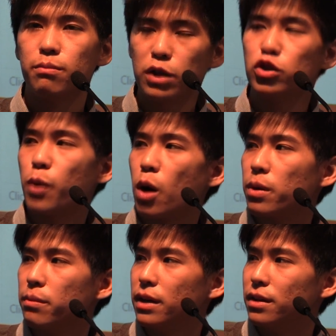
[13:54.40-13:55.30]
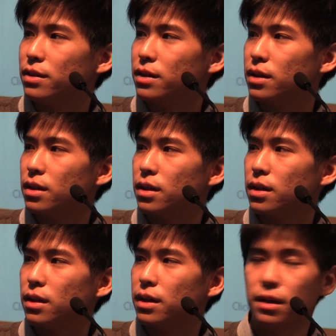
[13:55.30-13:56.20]
major problem in the,
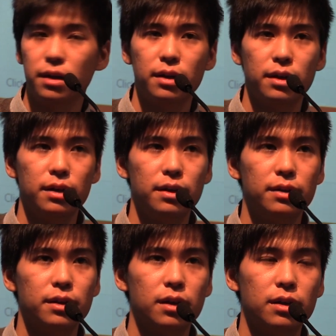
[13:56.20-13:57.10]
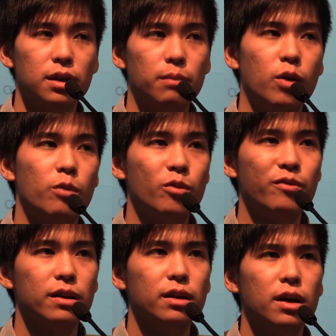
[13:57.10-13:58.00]
uh, in, in, in, the, in the
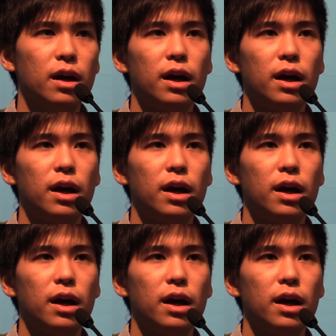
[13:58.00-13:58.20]
movement.